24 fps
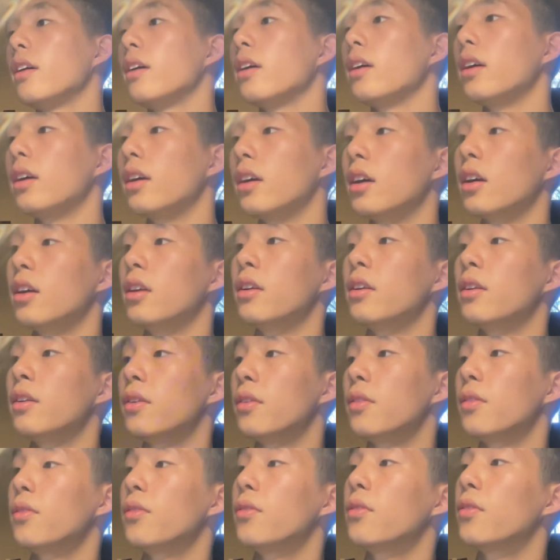And
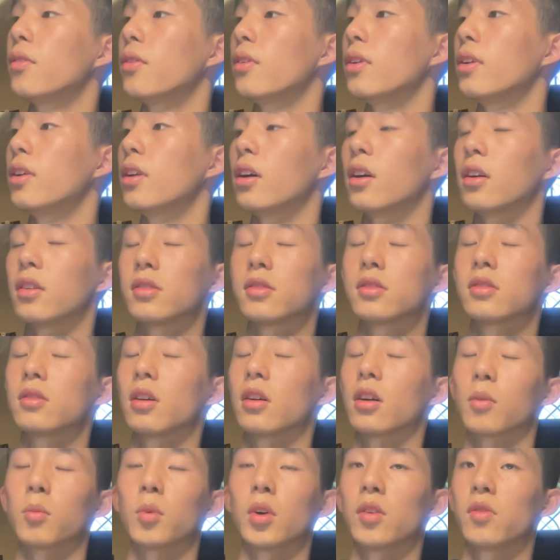I'll just
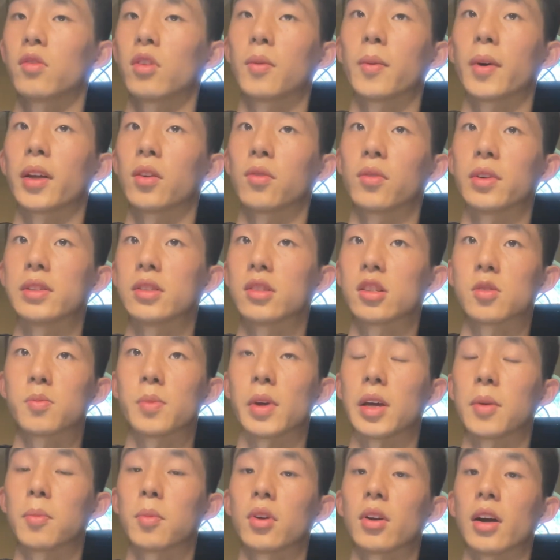talk briefly about the research
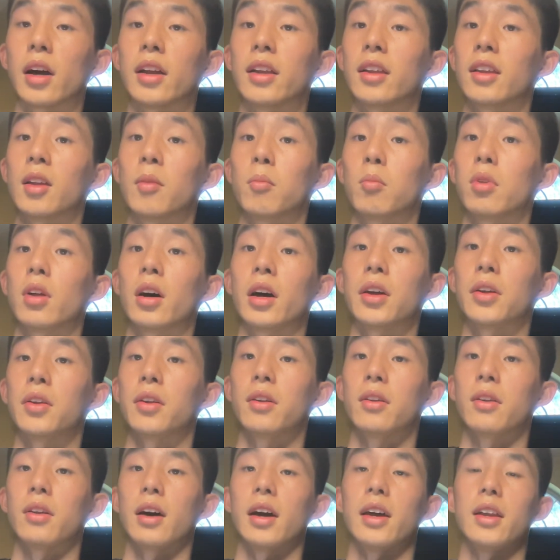paper. I didn't apply it.
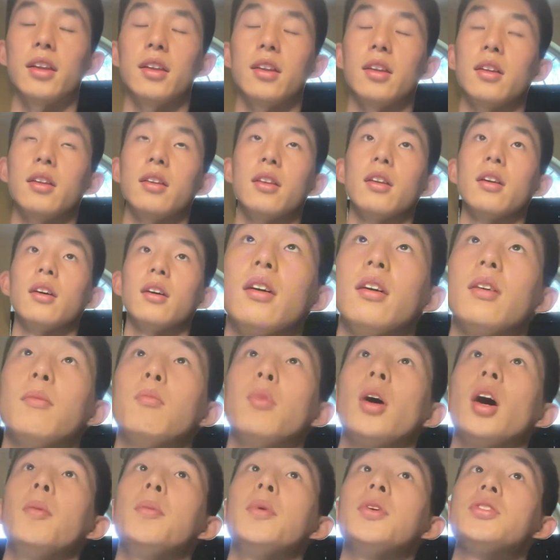I didn't
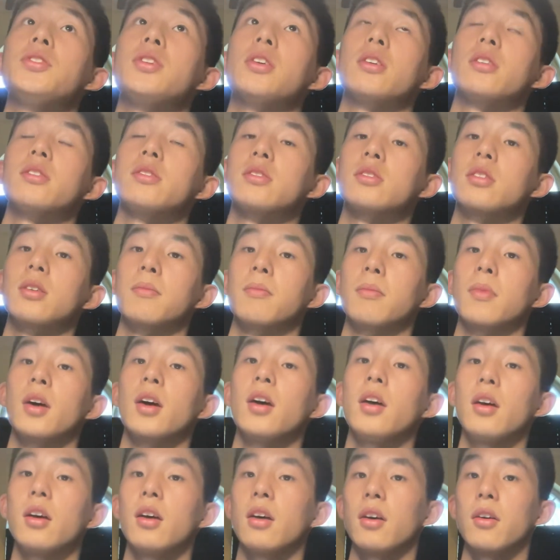publish it on some
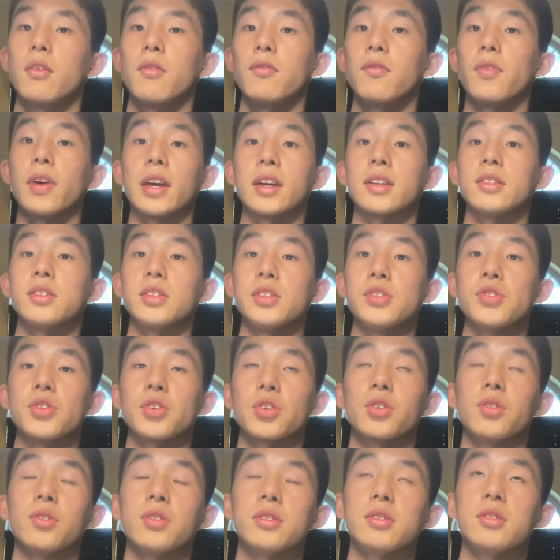fancy
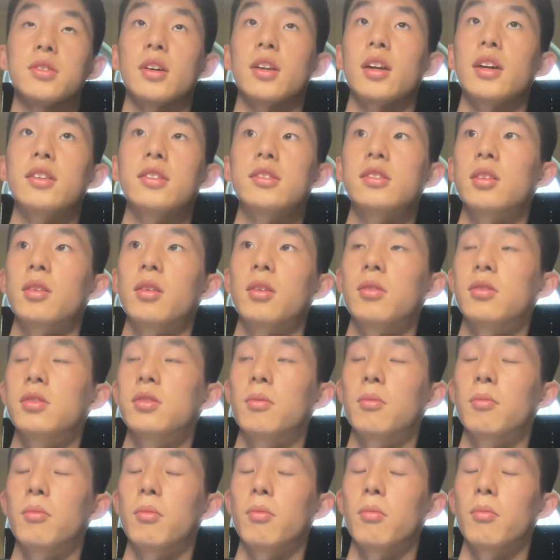journal. Instead, I just uh,
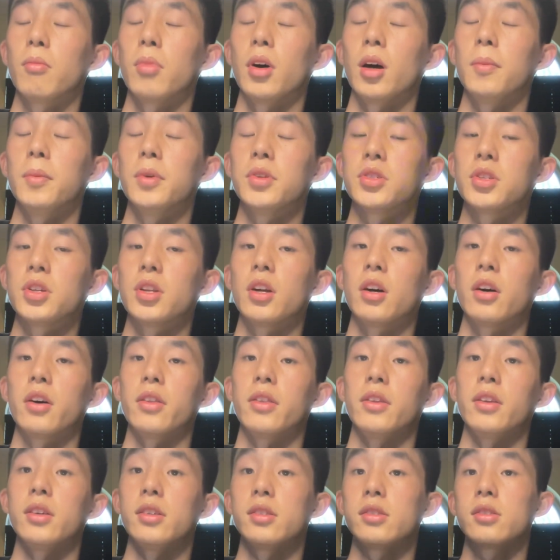published it on
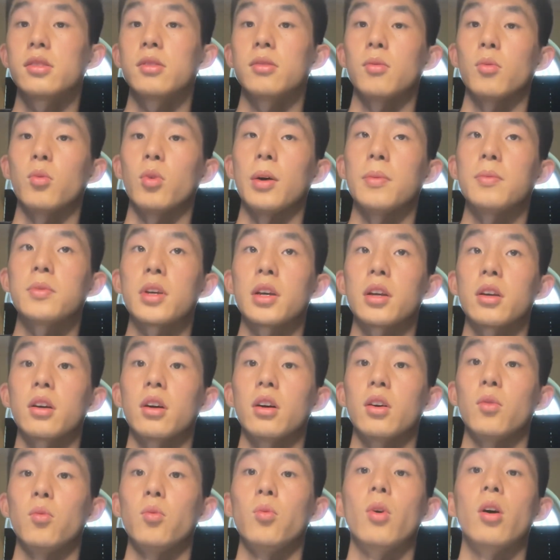this website
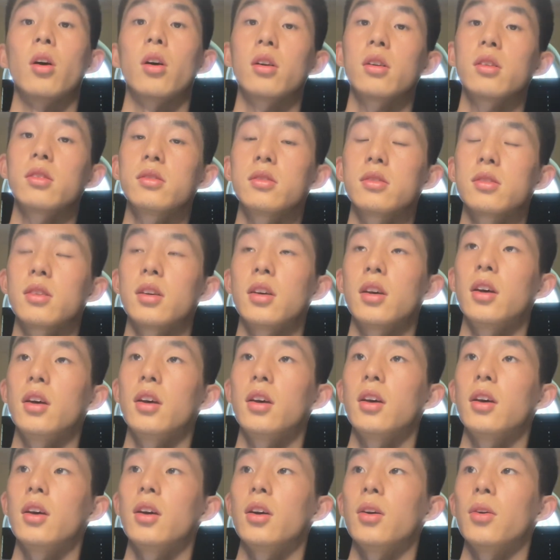called RARS,
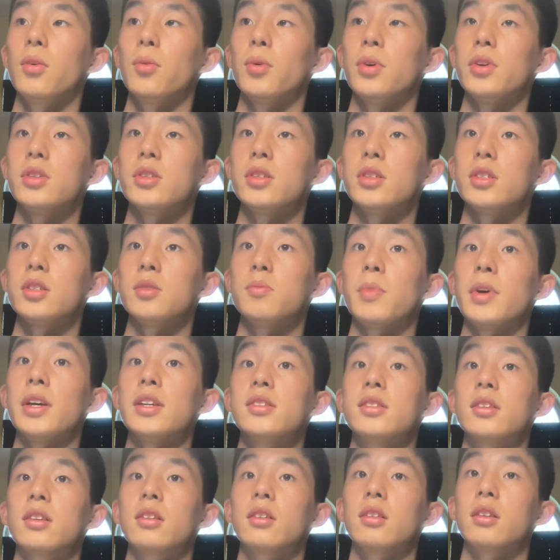which is
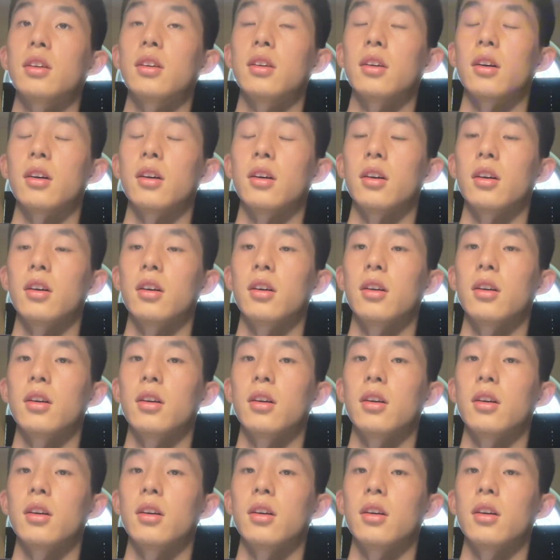basically, uh,